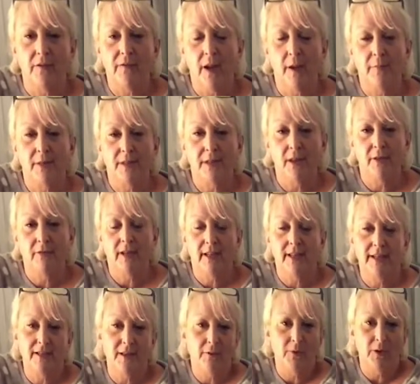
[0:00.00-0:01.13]
I'm sorry
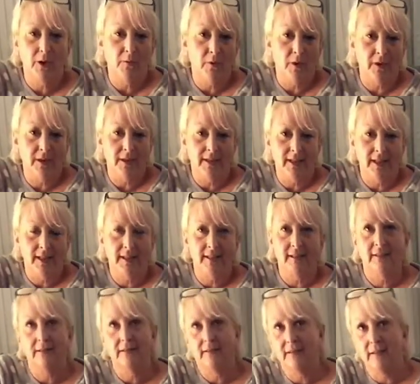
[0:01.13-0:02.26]
it's not what you wanted
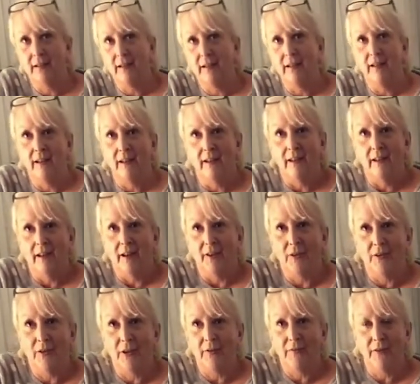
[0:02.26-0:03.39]
and I know
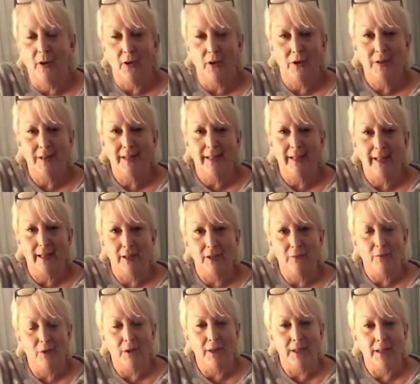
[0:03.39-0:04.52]
you're 40 and you
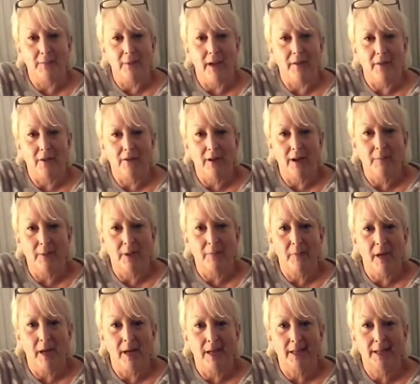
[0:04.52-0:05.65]
wanted to have a great big
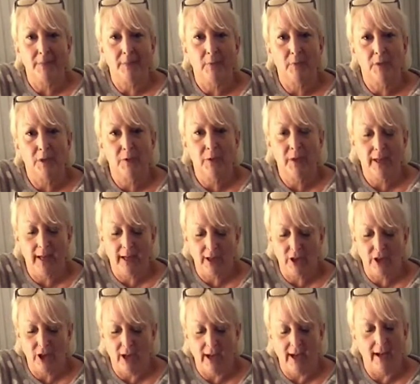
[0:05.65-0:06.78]
party, but we'll do it next
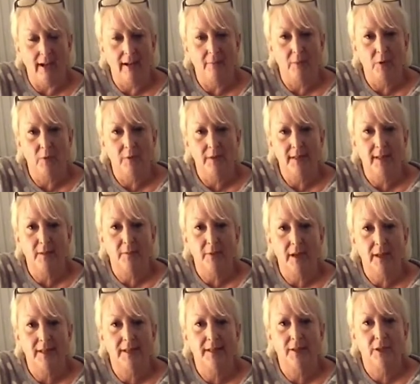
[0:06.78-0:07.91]
year. But we'll
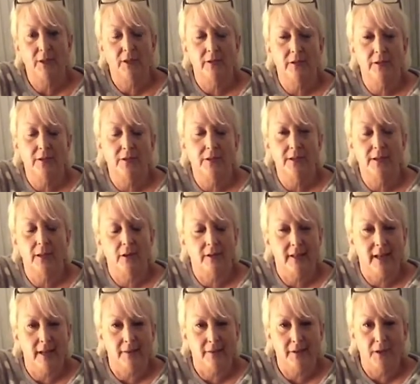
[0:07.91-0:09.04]
celebrate soon, as soon as
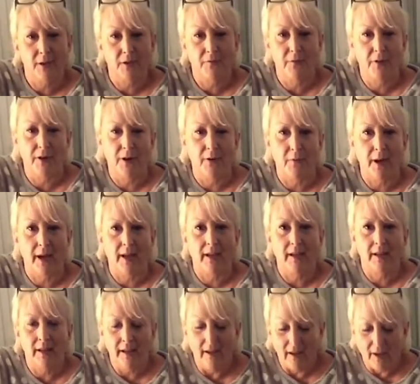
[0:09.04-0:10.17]
lockdown's over anyway.
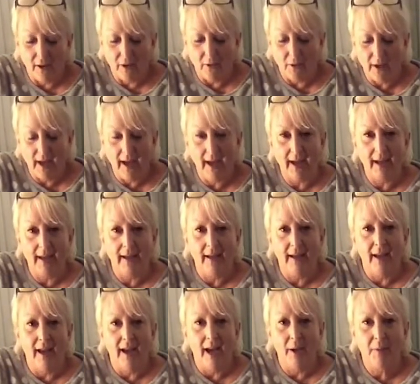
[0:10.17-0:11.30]
Okay,
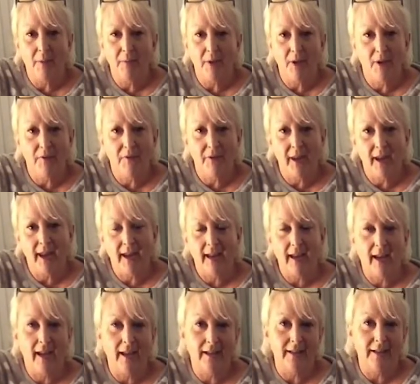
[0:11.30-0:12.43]
happy birthday
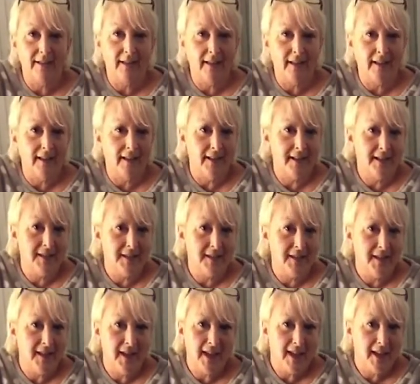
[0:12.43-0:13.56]
and listen to
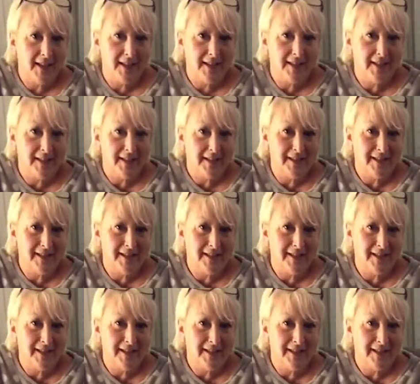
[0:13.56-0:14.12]
this.